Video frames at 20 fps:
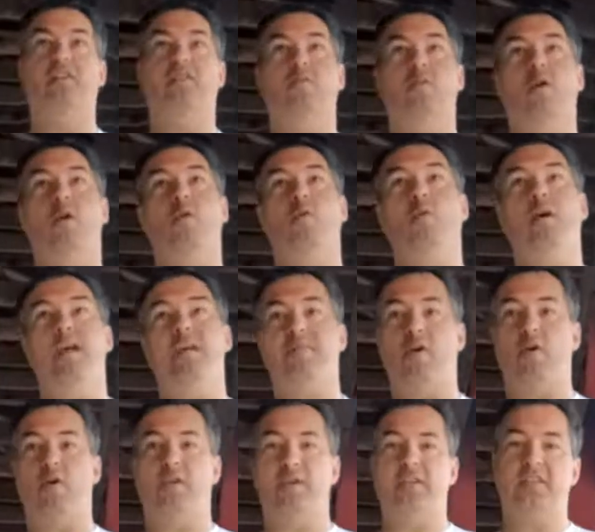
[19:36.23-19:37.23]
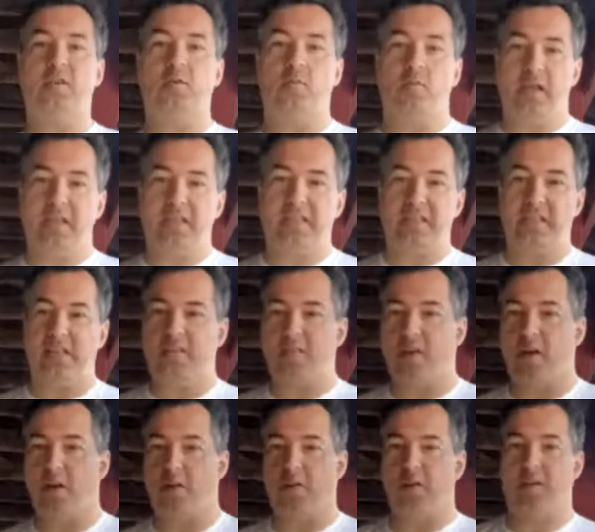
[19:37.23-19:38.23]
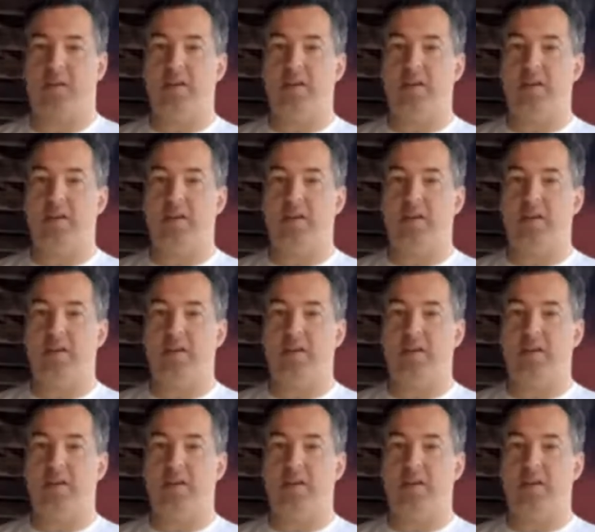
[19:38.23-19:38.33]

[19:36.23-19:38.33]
throwaway vote. It's a wasted vote.